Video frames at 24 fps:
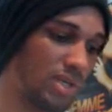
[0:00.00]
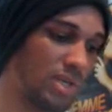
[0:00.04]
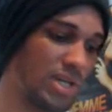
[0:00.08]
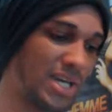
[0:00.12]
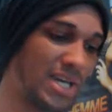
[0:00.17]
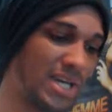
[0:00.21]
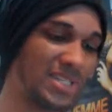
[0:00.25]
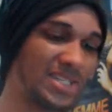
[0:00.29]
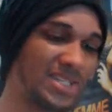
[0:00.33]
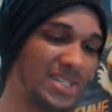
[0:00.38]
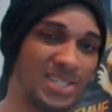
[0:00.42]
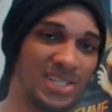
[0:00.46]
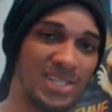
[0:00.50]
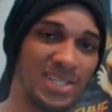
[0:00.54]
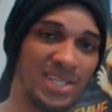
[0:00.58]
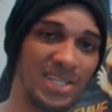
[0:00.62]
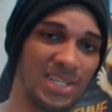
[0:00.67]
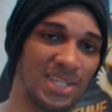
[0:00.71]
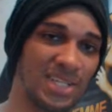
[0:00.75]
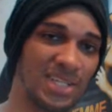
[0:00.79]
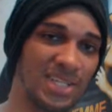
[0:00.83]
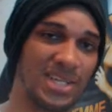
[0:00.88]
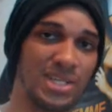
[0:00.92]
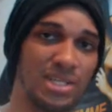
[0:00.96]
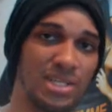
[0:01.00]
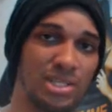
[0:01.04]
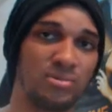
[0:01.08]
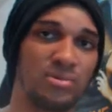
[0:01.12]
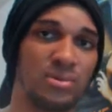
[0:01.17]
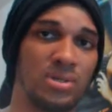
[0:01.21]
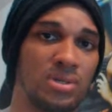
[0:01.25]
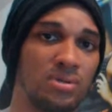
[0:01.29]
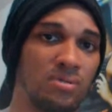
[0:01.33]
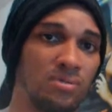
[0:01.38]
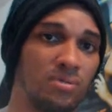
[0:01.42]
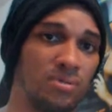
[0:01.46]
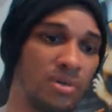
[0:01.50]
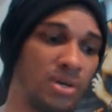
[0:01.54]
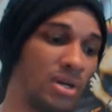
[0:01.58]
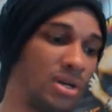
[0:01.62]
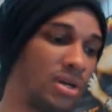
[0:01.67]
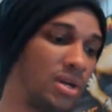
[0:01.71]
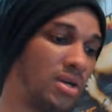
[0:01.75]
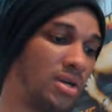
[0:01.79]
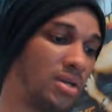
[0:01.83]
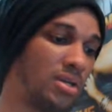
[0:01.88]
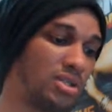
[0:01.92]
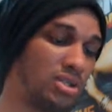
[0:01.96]
As seen in last week's
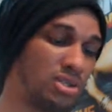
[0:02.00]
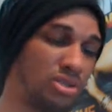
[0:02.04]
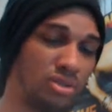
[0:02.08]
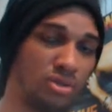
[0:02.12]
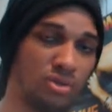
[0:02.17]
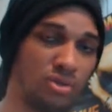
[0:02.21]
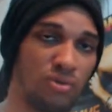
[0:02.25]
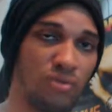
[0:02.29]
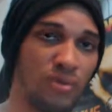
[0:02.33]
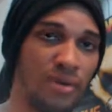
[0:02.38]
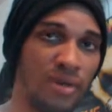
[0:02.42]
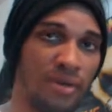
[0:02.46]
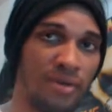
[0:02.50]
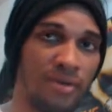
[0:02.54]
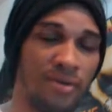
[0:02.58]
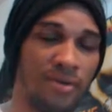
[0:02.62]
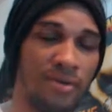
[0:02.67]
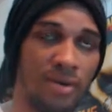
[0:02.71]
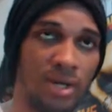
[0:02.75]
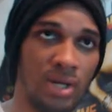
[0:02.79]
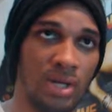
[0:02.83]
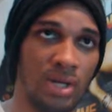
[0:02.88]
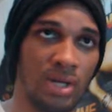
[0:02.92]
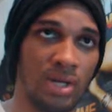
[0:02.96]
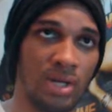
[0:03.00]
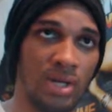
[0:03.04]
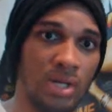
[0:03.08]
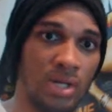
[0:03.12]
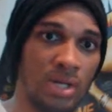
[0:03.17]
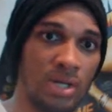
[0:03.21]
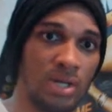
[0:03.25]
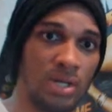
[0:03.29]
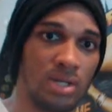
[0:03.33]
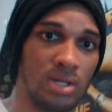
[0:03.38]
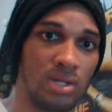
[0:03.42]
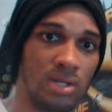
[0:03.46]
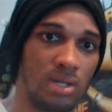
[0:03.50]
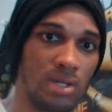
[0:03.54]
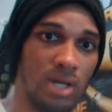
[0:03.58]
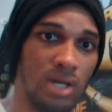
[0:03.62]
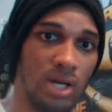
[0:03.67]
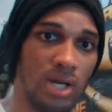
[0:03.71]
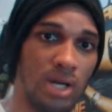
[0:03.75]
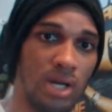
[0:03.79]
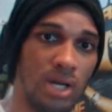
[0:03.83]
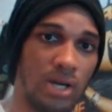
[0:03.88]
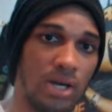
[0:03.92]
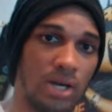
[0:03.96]
show, where
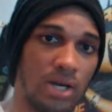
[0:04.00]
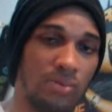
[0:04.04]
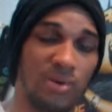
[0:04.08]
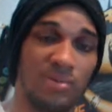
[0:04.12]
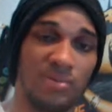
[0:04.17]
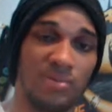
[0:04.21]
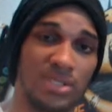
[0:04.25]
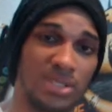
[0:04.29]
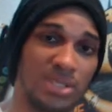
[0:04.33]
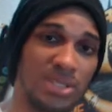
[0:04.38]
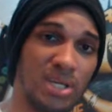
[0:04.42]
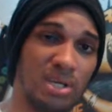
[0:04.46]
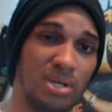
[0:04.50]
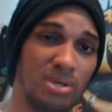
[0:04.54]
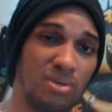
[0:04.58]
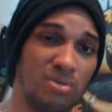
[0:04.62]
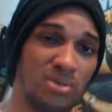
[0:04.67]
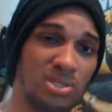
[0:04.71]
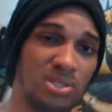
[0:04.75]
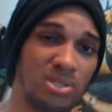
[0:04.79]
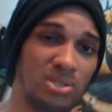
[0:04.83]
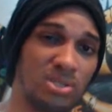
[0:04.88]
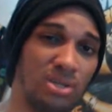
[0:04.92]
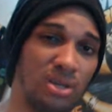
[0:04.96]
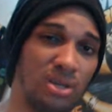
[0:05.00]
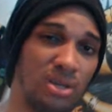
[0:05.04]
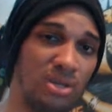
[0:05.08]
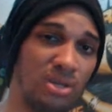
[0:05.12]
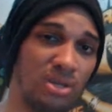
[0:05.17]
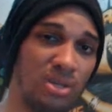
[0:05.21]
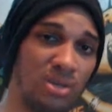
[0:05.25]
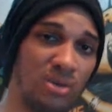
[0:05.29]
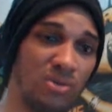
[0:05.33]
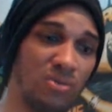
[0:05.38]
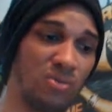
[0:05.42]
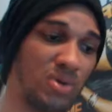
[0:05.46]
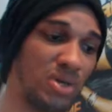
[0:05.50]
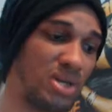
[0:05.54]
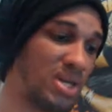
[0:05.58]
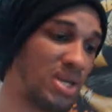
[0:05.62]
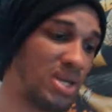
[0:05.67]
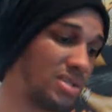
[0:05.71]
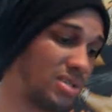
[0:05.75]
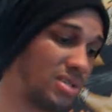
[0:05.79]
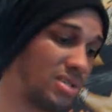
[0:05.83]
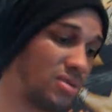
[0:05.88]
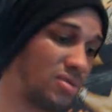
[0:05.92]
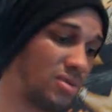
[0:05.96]
Rey Mysterio was talking
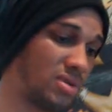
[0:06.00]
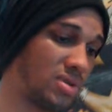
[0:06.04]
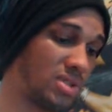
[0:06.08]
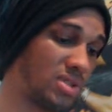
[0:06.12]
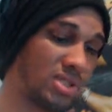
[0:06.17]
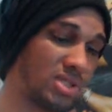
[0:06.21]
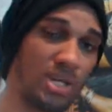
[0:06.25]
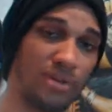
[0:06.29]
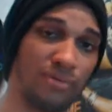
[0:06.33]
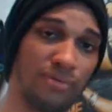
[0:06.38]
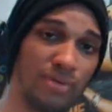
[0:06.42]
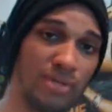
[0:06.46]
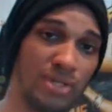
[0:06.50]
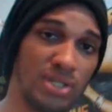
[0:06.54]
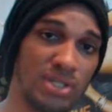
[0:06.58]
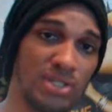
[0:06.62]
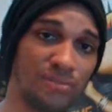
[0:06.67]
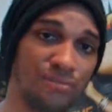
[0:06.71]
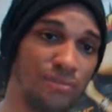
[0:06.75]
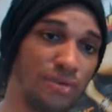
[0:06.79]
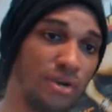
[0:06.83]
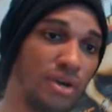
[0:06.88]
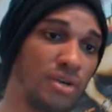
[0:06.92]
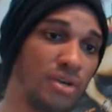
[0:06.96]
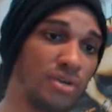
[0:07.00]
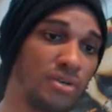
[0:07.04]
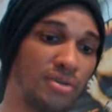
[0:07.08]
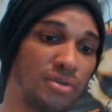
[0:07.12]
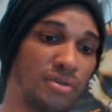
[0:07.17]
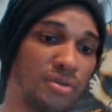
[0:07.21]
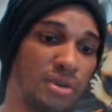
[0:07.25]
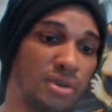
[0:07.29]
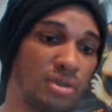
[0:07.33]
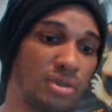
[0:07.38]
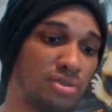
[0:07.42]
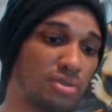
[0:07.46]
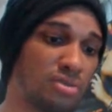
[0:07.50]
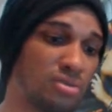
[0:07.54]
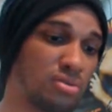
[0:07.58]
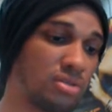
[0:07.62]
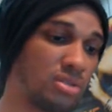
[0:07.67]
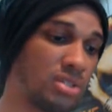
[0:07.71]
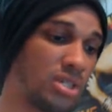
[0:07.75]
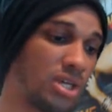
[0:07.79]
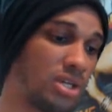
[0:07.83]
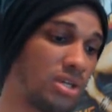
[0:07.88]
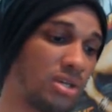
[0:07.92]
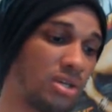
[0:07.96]
with Chavo, his father, also
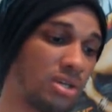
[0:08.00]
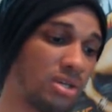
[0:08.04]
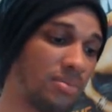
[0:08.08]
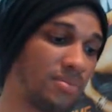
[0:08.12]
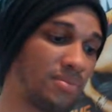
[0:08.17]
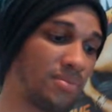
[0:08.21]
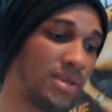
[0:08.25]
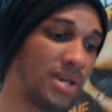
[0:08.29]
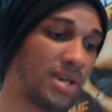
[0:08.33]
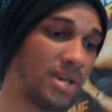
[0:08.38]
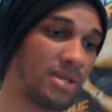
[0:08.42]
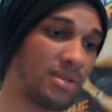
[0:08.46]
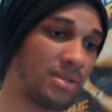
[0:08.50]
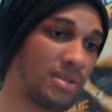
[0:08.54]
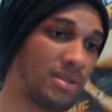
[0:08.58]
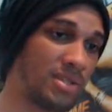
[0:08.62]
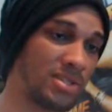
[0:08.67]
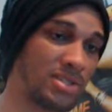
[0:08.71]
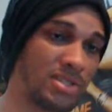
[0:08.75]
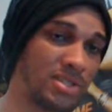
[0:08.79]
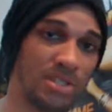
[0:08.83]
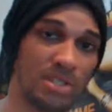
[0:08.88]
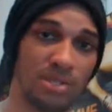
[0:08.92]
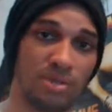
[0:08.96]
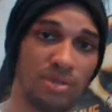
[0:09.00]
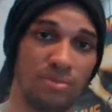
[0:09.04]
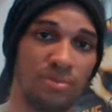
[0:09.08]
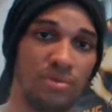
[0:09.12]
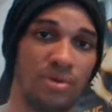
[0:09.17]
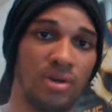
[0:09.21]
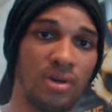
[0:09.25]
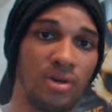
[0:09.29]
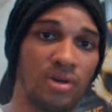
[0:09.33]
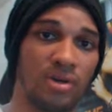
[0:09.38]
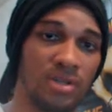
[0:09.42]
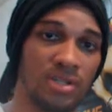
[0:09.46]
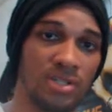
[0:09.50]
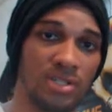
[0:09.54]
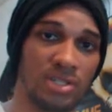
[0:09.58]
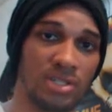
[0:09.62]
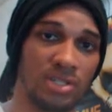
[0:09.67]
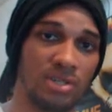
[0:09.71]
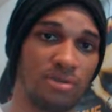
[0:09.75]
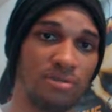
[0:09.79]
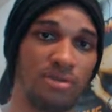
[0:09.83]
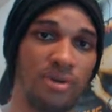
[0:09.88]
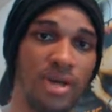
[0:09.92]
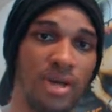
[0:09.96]
telling him that it's either
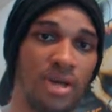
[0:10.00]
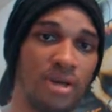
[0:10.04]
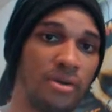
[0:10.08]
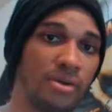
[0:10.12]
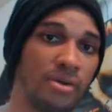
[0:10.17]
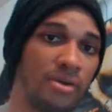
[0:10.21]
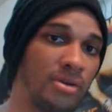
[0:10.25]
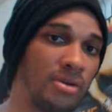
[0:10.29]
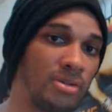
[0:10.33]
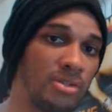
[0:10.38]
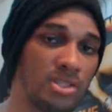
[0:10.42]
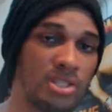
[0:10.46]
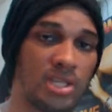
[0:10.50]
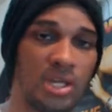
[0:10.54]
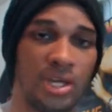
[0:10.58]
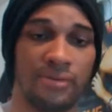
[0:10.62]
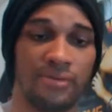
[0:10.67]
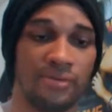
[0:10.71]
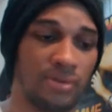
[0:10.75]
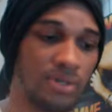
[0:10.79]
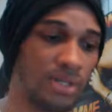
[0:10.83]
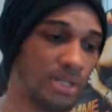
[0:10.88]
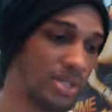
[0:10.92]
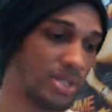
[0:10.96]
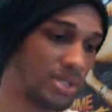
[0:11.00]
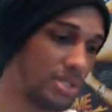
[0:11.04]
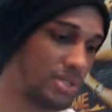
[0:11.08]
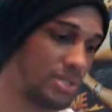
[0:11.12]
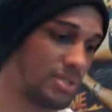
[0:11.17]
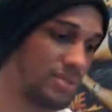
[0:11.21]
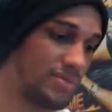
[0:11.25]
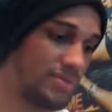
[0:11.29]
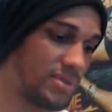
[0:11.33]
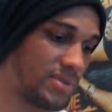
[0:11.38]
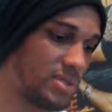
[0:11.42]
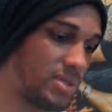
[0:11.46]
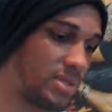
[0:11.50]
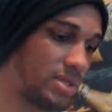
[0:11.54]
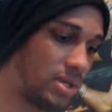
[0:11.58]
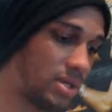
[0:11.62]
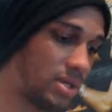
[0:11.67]
Rey or Chavo that leaves.